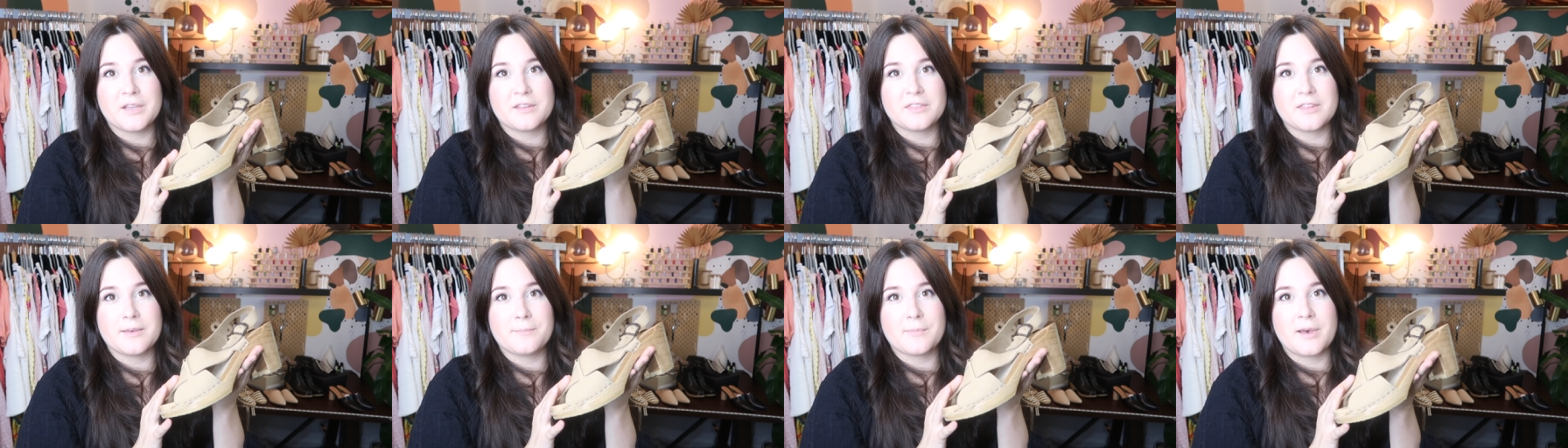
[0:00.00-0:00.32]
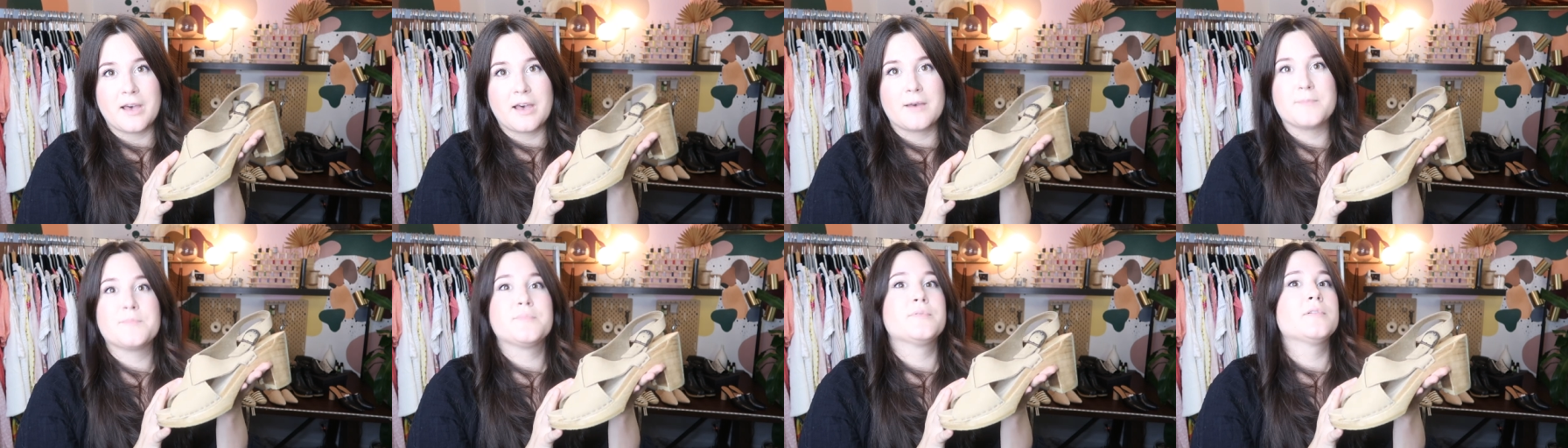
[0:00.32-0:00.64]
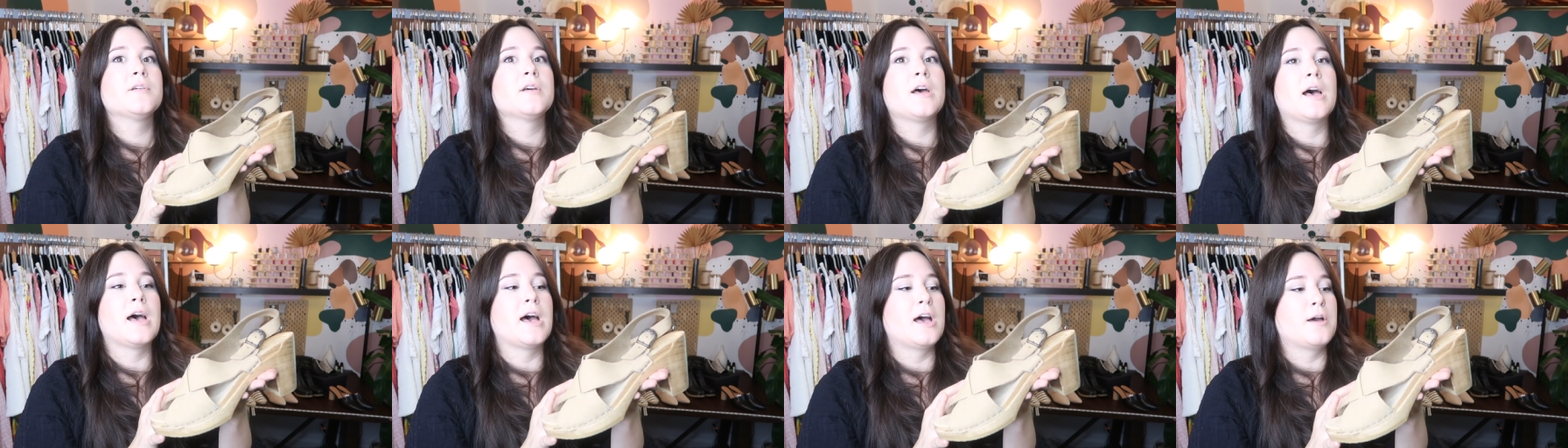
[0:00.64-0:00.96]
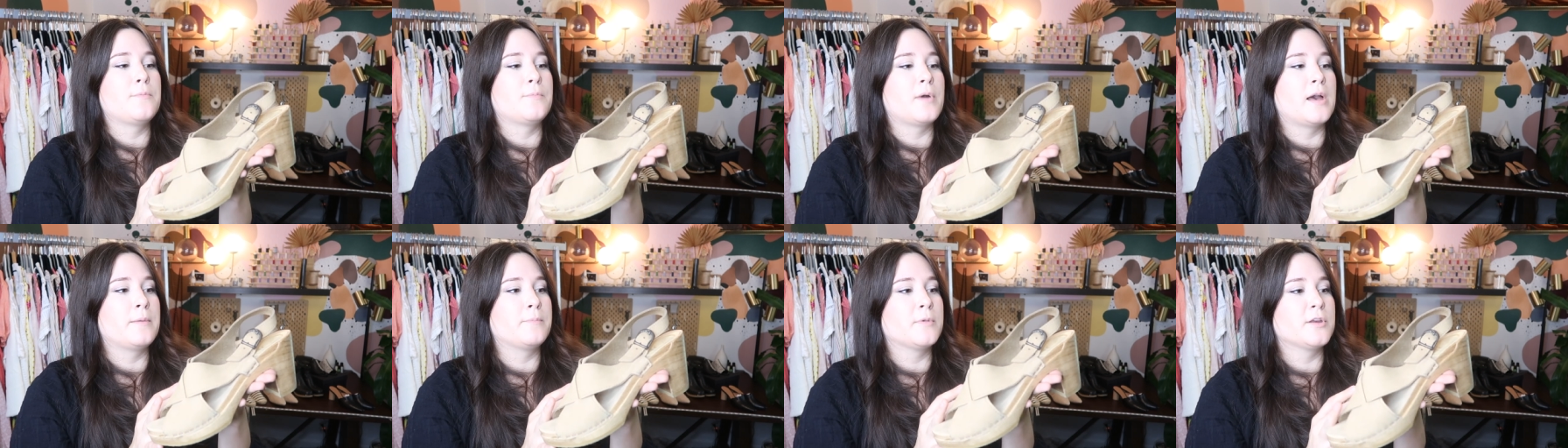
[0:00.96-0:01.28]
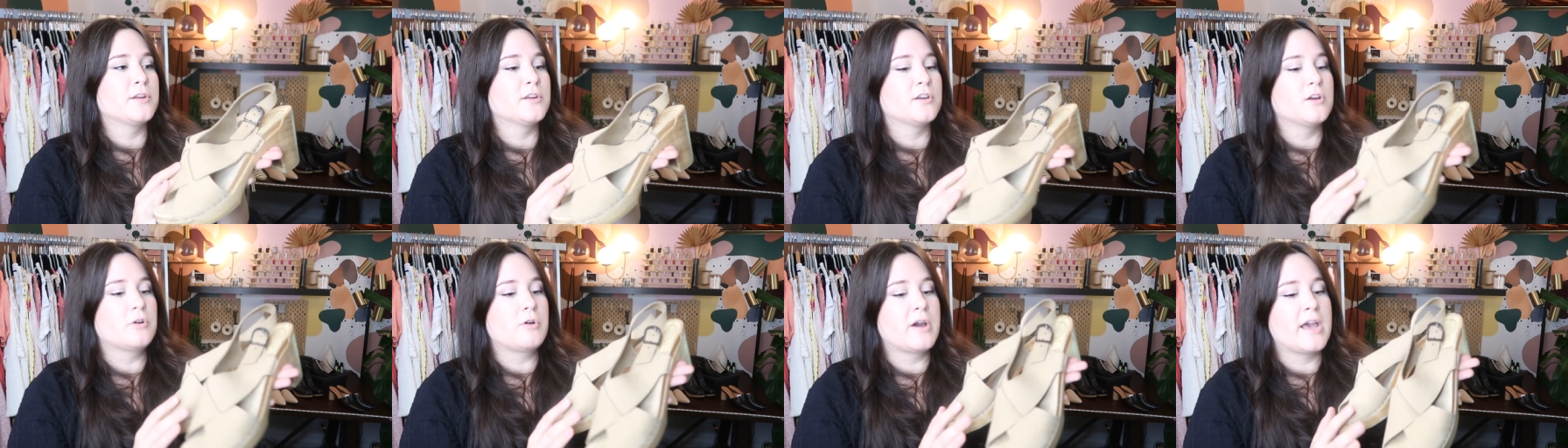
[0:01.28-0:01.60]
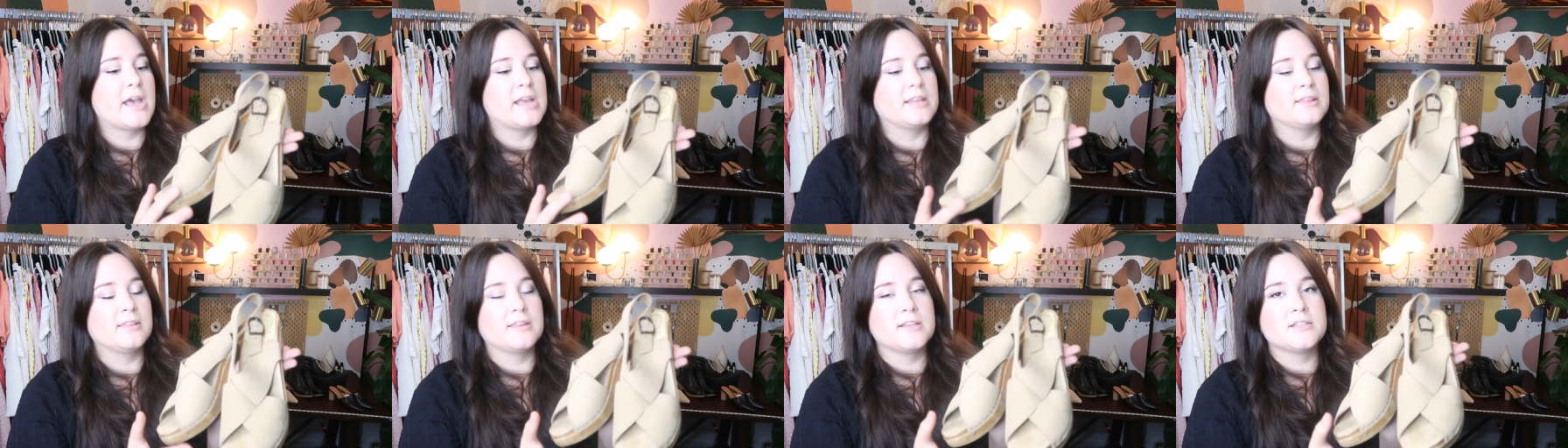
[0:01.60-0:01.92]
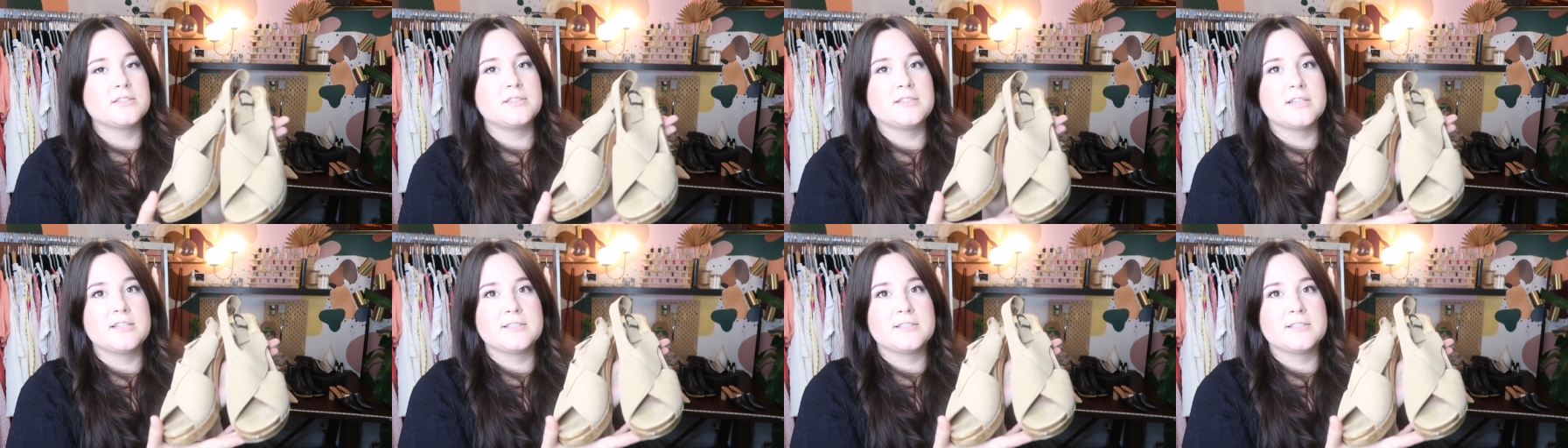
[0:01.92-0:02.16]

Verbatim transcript: pick them up. Um, I'm going to go ahead and list